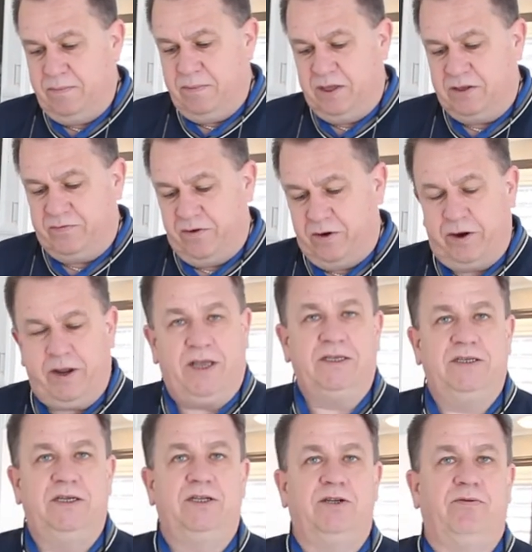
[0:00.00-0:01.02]
it's very
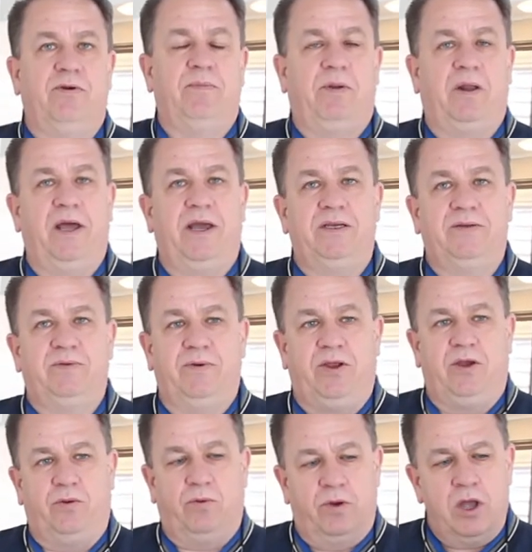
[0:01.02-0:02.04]
easy to replace. When
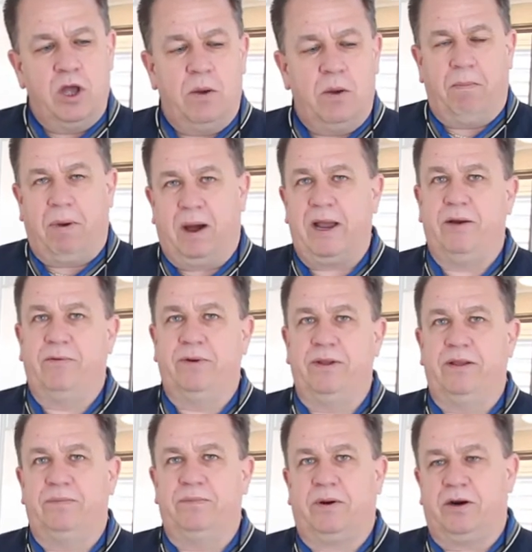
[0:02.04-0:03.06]
you buy a
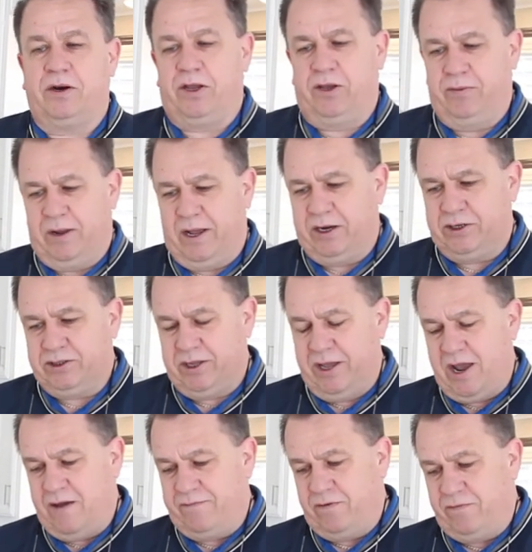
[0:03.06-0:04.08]
Woodland Park, you will actually
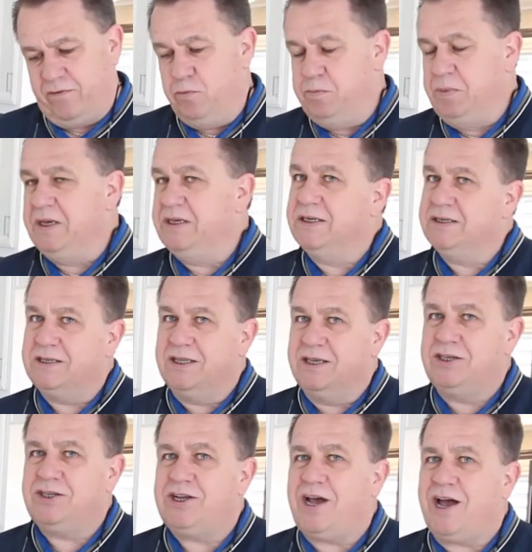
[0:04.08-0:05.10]
have a few pieces of
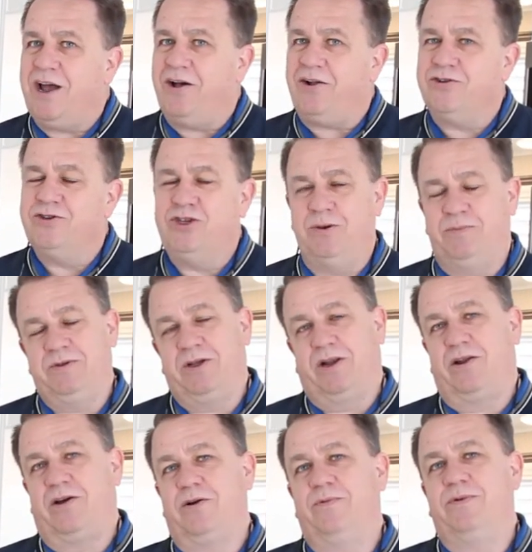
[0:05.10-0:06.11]
this tile shipped
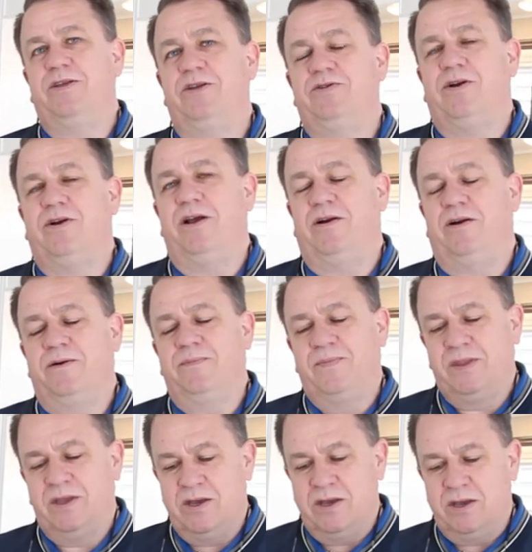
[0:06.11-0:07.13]
along with the trailer.
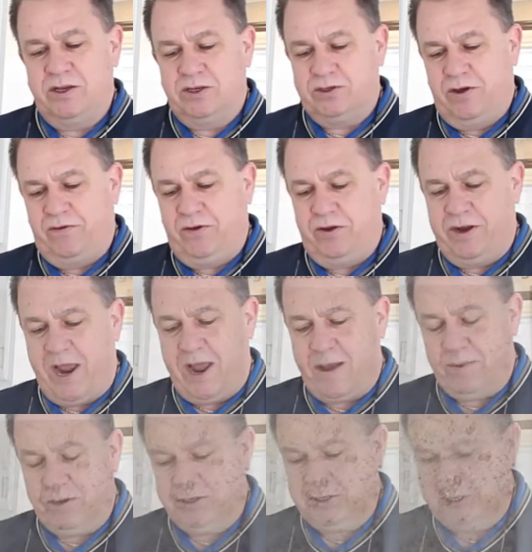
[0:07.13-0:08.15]
So if you damage